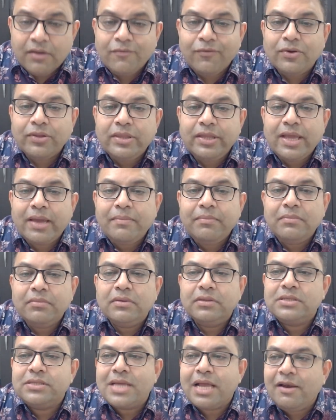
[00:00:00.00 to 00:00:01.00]
For them,
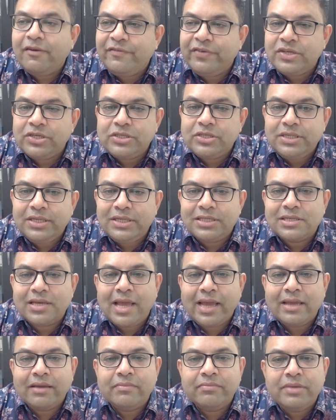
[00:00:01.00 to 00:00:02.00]
selfish deeds
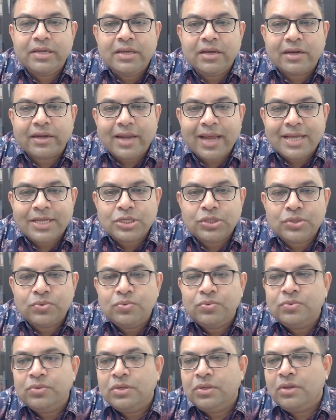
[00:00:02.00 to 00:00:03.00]
like being attached
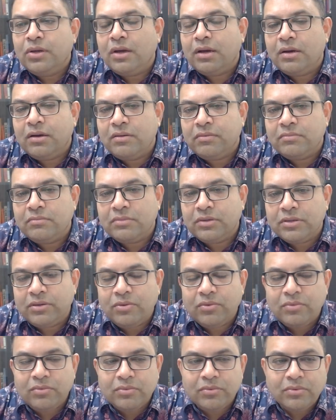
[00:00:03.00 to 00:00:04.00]
to
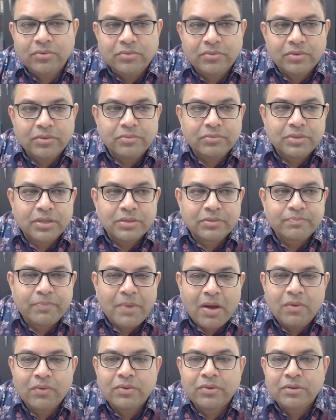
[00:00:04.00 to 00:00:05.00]
the
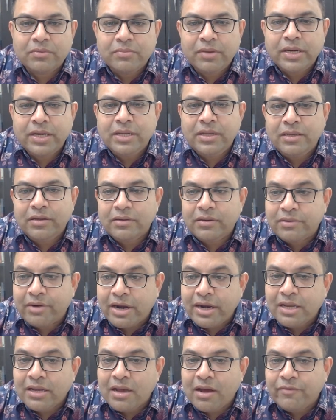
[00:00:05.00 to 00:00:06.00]
power, money,
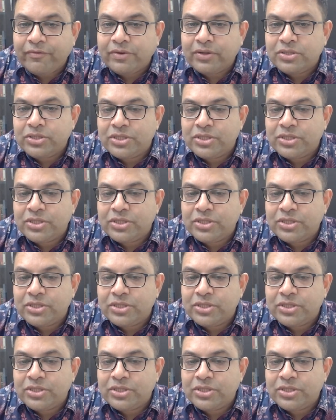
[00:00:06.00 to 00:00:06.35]
running after